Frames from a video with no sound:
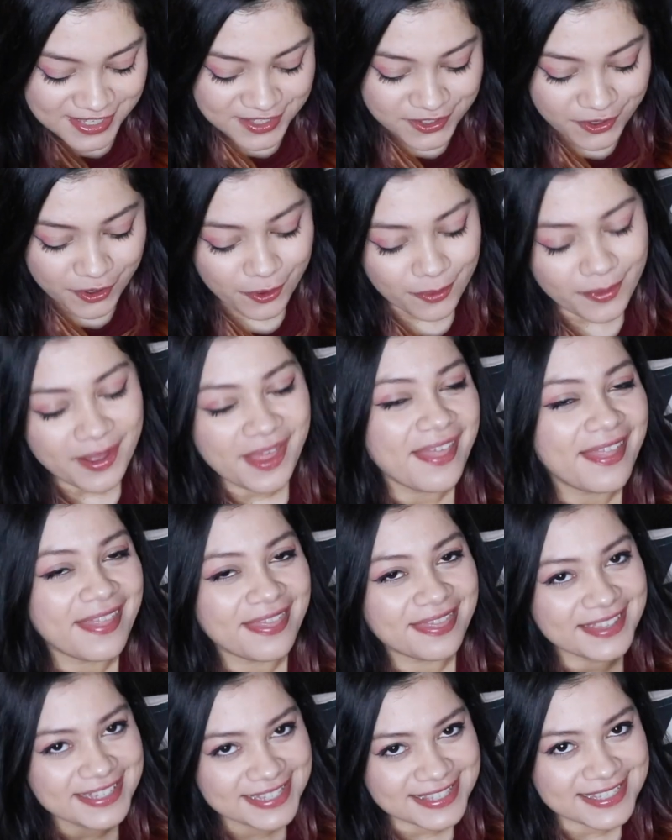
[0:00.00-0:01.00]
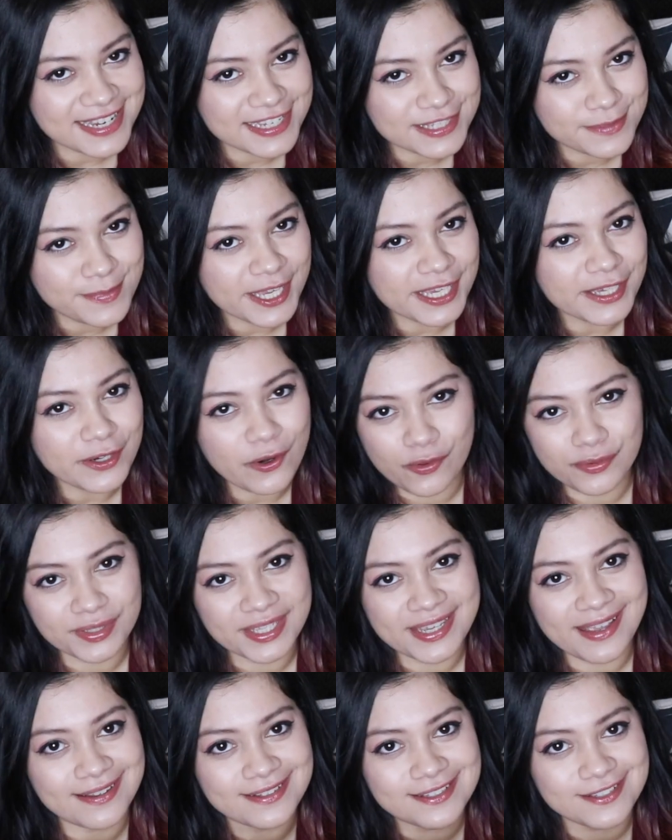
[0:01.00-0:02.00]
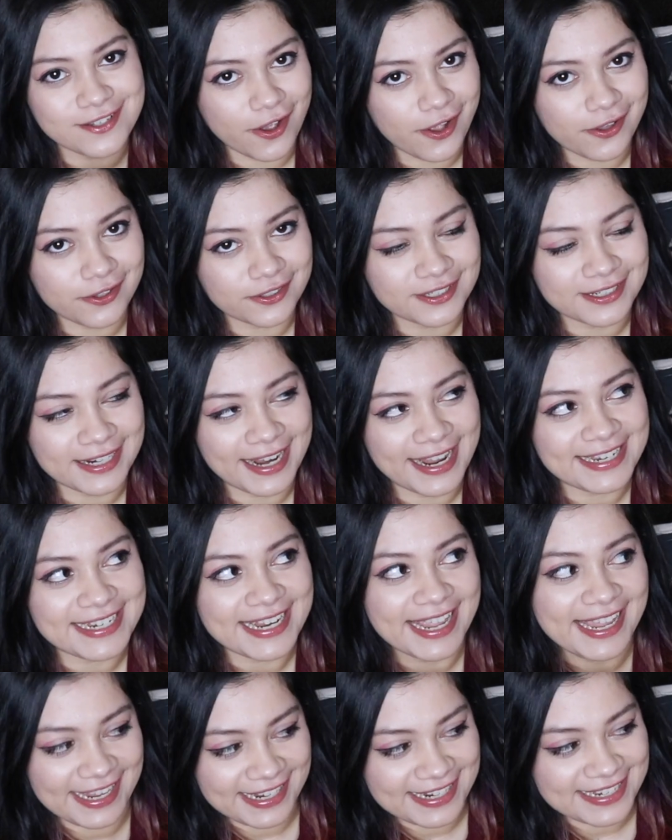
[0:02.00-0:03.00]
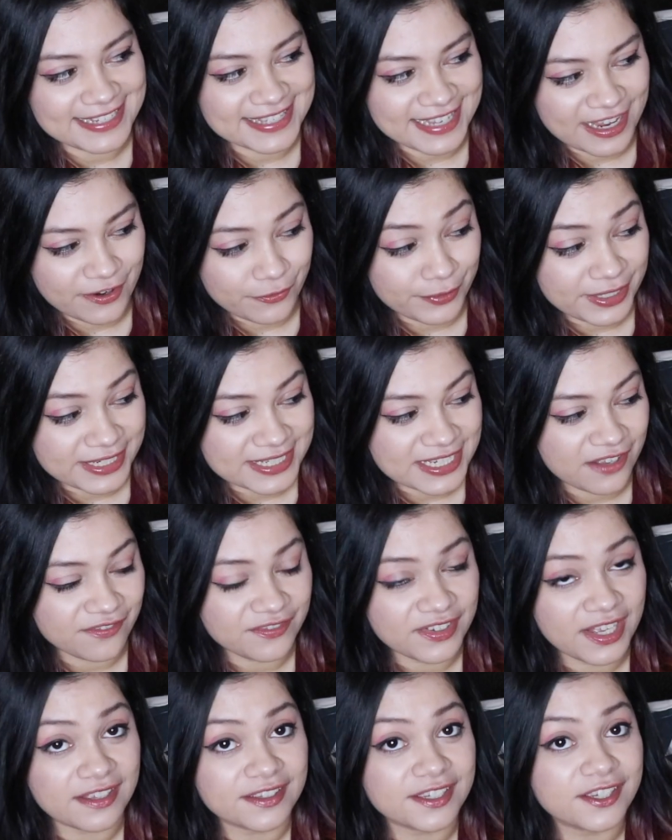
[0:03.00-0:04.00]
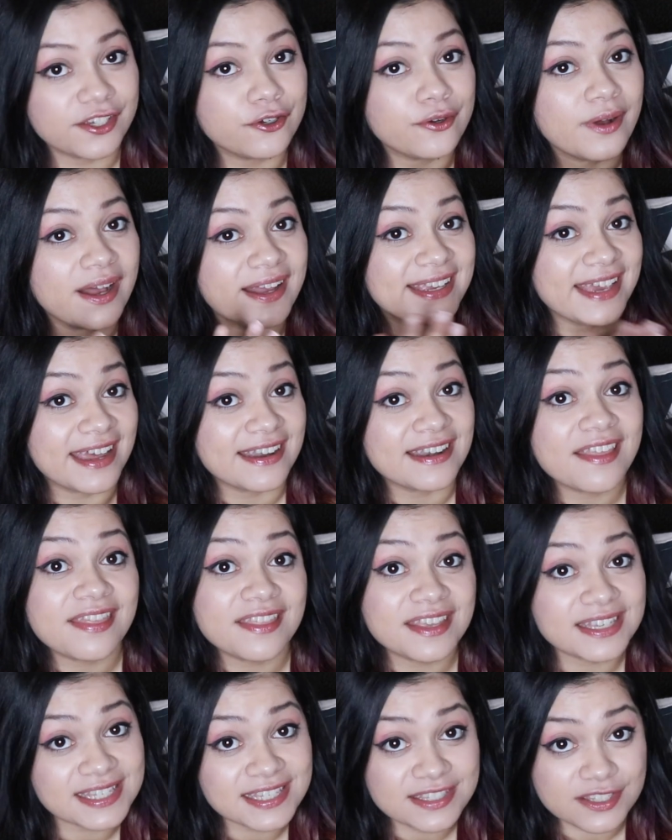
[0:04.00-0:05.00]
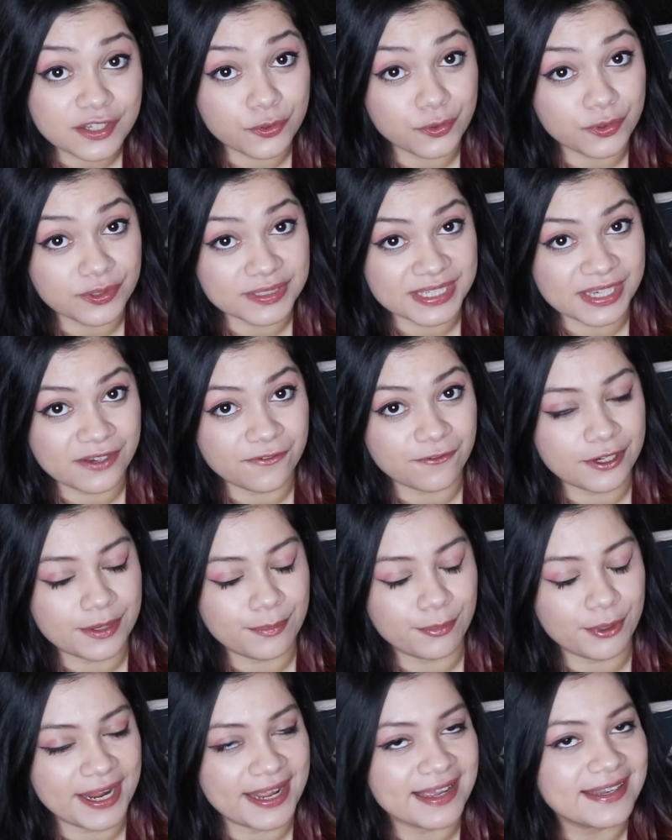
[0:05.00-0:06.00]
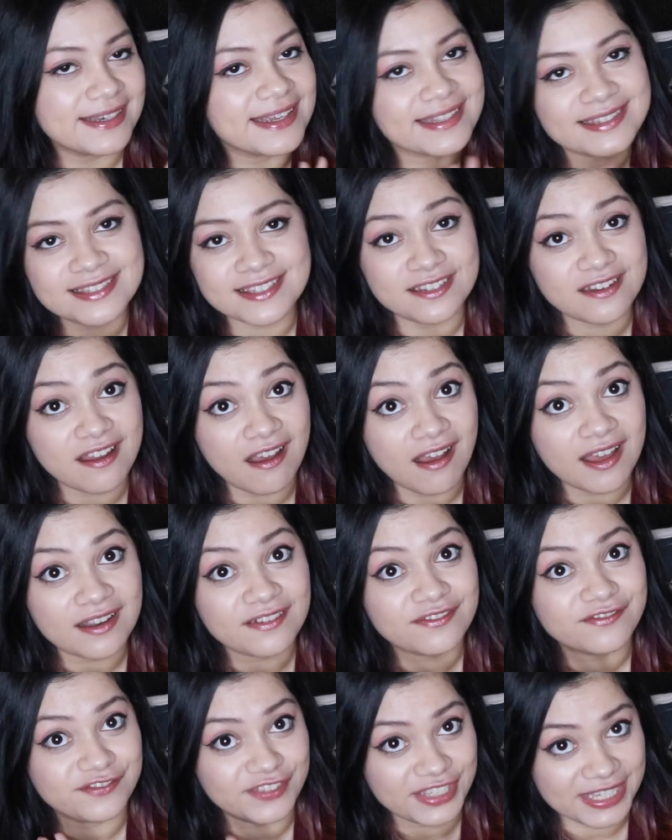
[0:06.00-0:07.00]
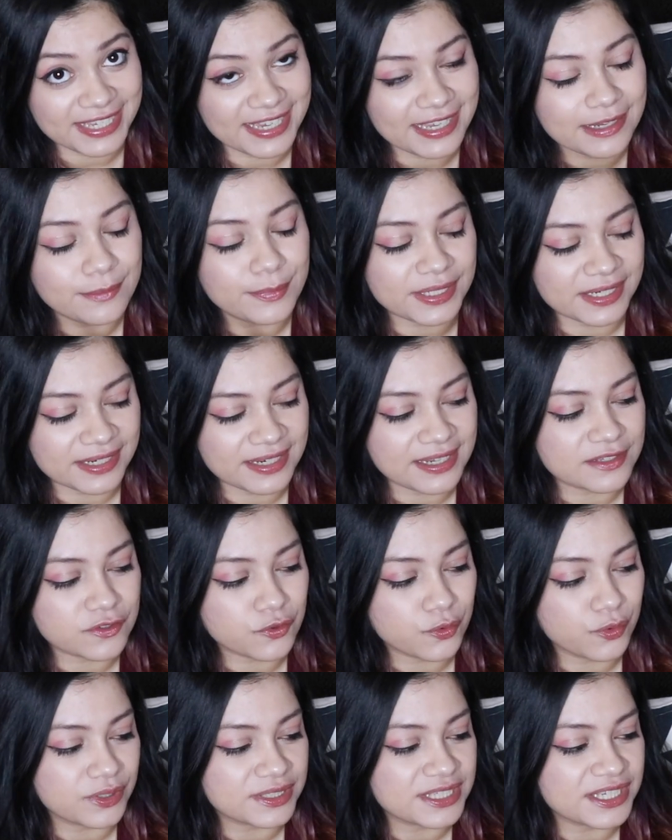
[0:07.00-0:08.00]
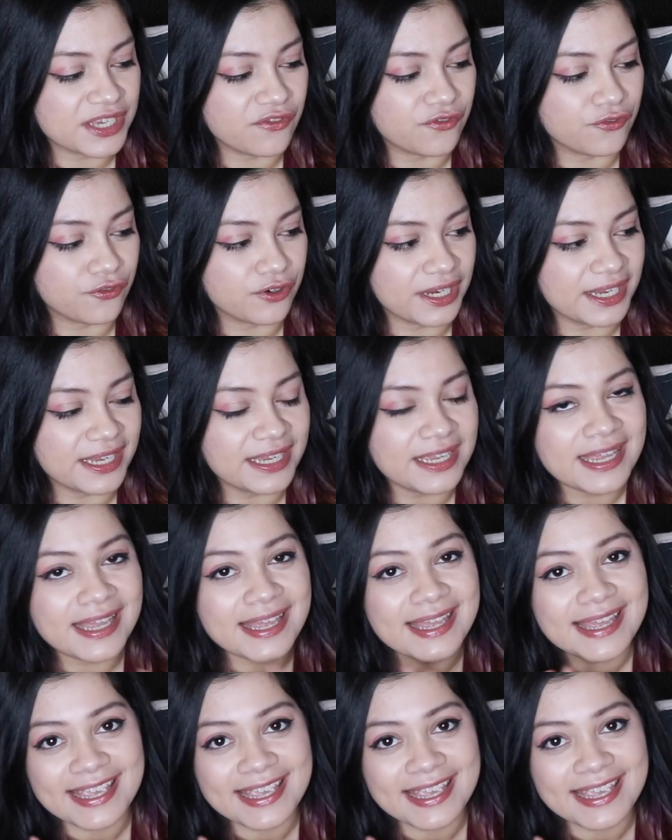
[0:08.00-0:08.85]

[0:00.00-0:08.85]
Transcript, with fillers: So this does make it only a dollar and 80 cent retail value. Again, this is a cruelty-free brand. It's not vegan, but it is cruelty-free.